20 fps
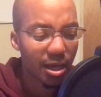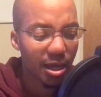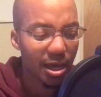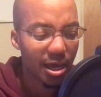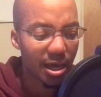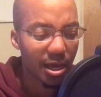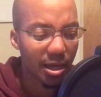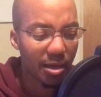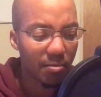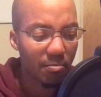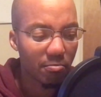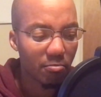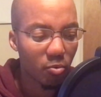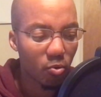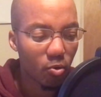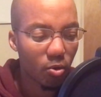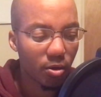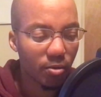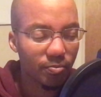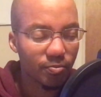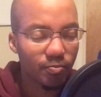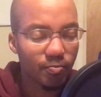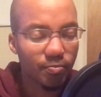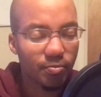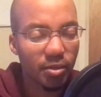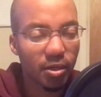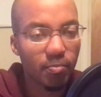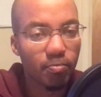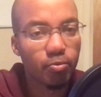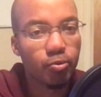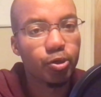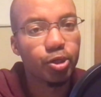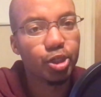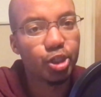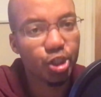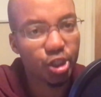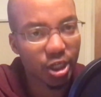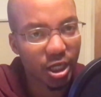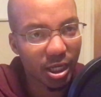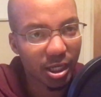and more
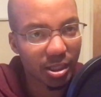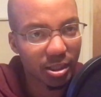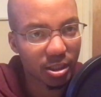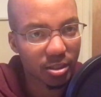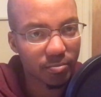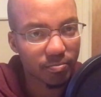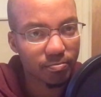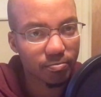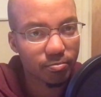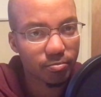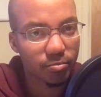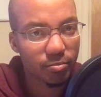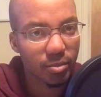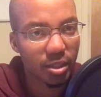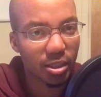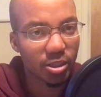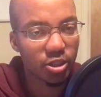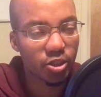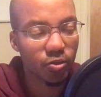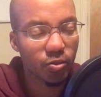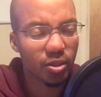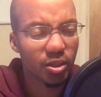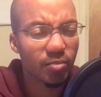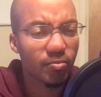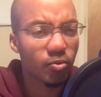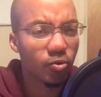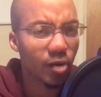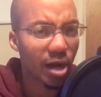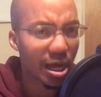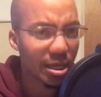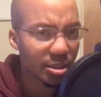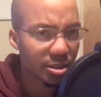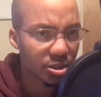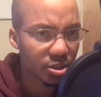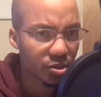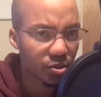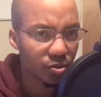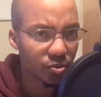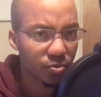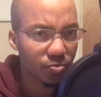appreciating them and showing them
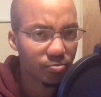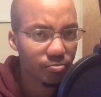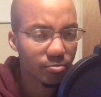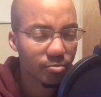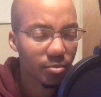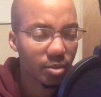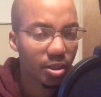gratitude.